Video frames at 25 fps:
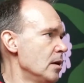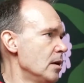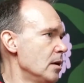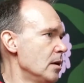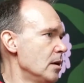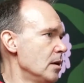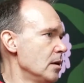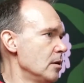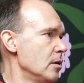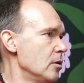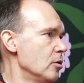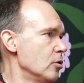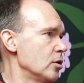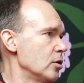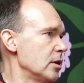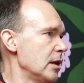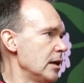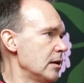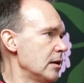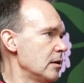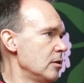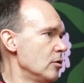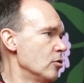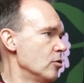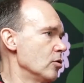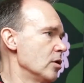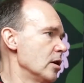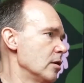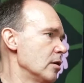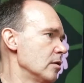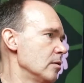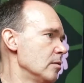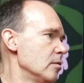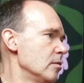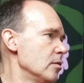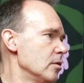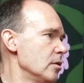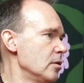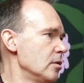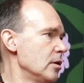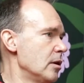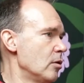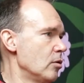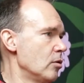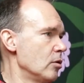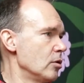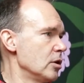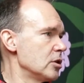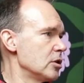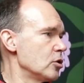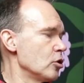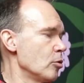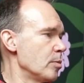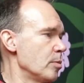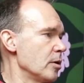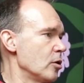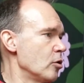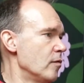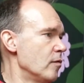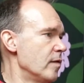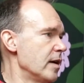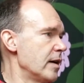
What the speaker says: now on this topic of